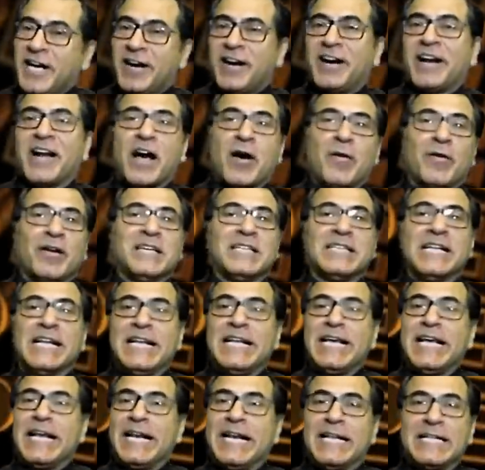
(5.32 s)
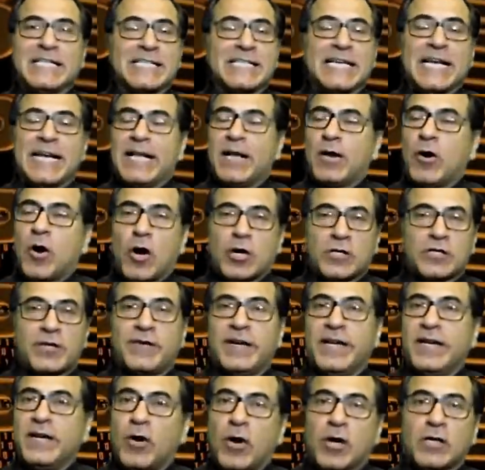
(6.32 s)
here now in Delhi, and it's getting
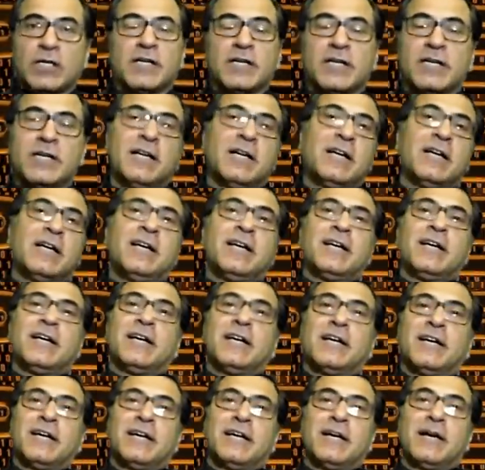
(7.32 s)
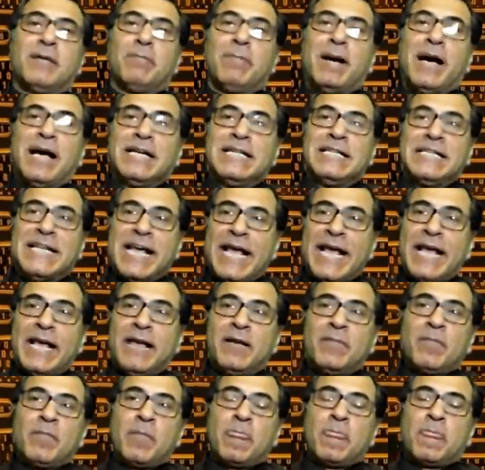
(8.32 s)
hotter and hotter by
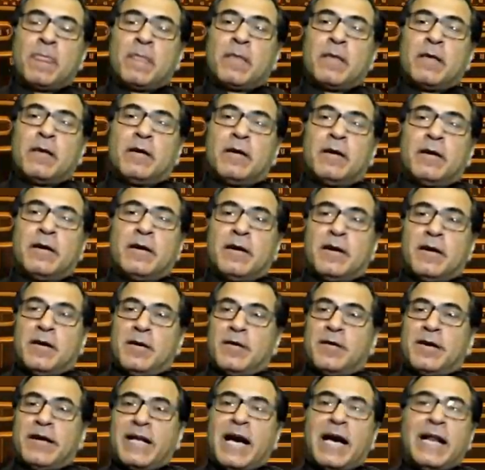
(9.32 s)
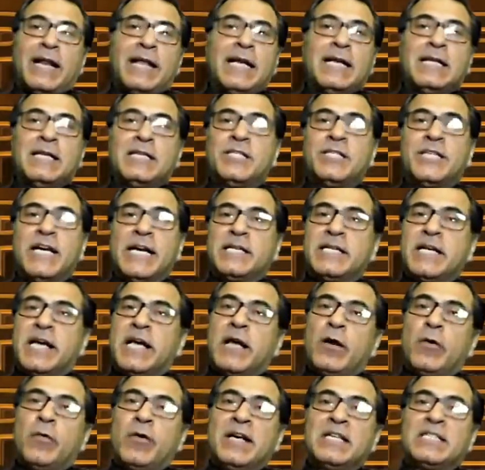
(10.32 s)
day. Regarding Jet
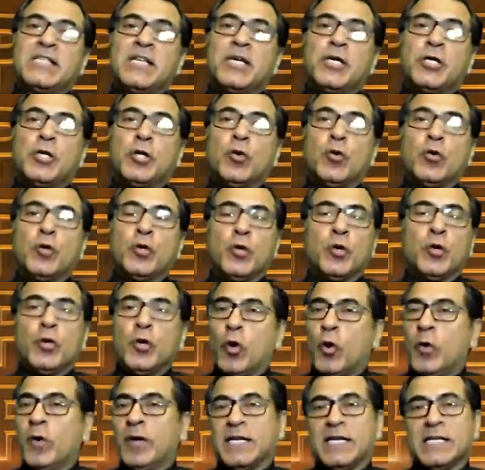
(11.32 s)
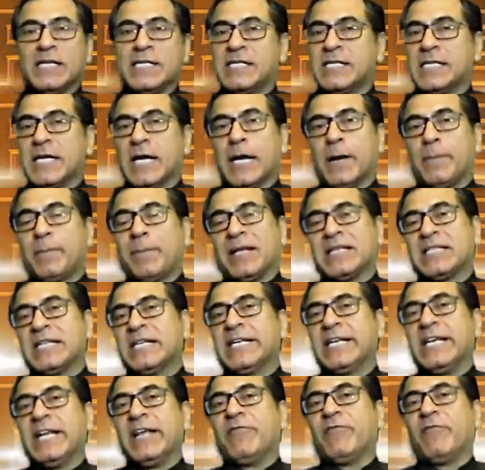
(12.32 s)
Airways issue, you know it is
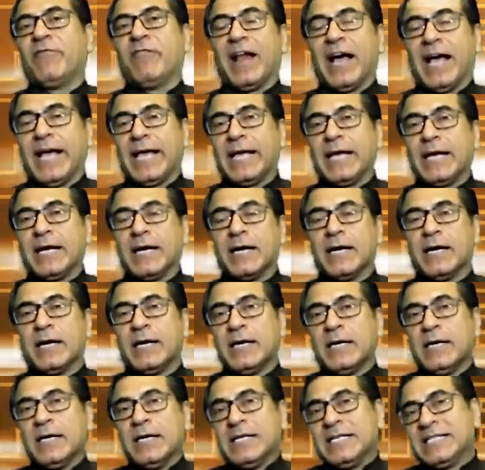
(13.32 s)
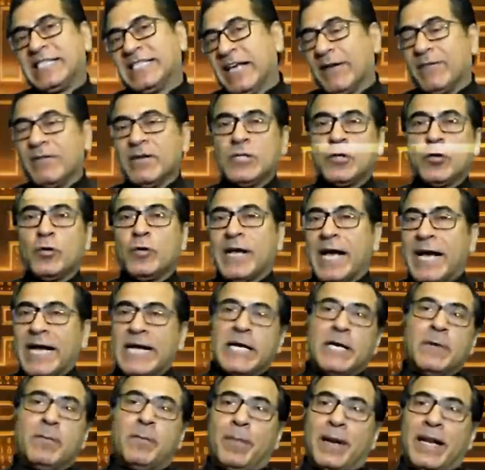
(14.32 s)
presently flying 7 to
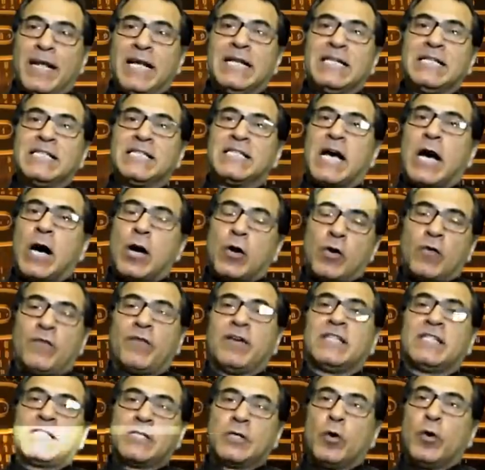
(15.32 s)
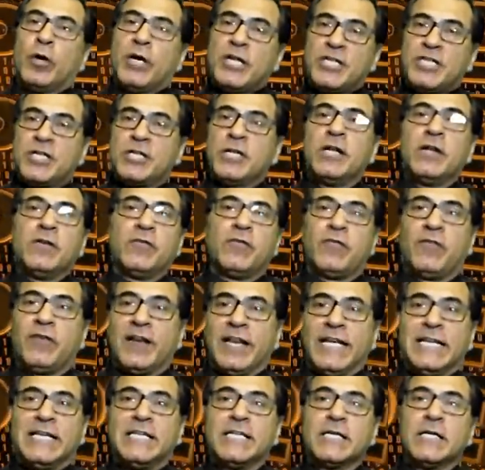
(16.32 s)
9 planes out of its original
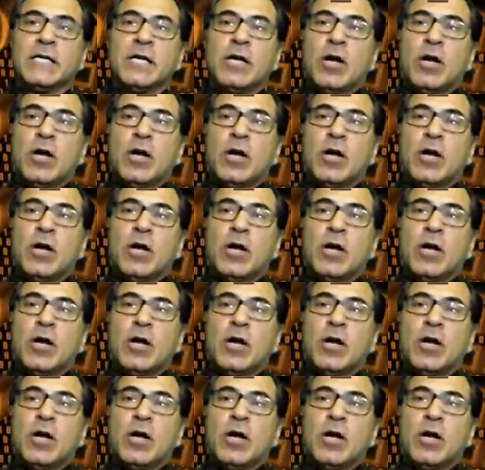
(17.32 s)
fleet